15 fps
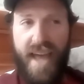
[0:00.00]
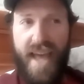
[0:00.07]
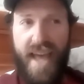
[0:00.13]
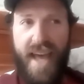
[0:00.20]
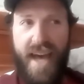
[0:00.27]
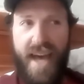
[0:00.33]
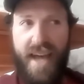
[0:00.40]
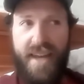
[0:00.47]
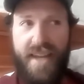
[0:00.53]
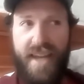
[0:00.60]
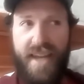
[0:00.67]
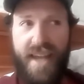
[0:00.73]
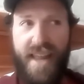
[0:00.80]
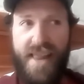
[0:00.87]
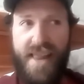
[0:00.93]
and
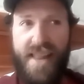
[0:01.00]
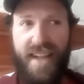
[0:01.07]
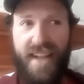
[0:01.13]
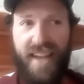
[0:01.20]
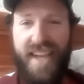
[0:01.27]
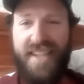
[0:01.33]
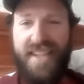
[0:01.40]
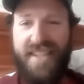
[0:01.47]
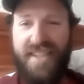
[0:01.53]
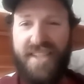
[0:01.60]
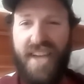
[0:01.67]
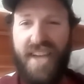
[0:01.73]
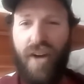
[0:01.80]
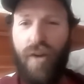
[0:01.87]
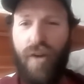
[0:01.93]
like, it's a
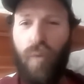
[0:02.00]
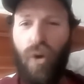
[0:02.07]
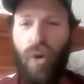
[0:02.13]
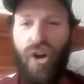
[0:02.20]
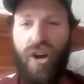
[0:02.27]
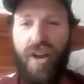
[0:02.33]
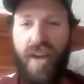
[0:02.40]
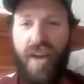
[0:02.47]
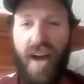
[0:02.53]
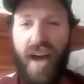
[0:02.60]
scary word.